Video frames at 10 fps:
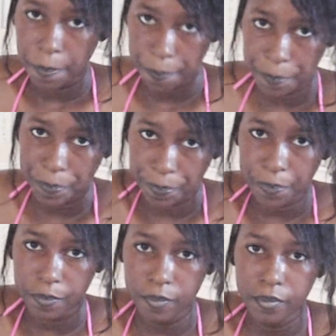
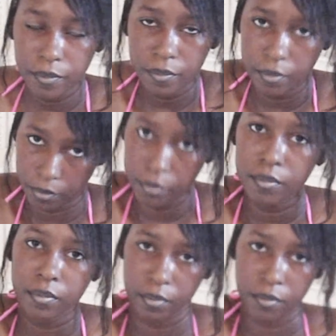shows, photo
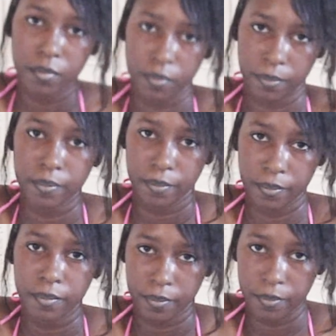shoots,
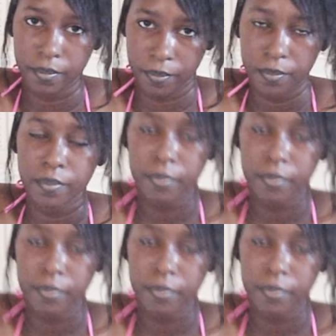videos,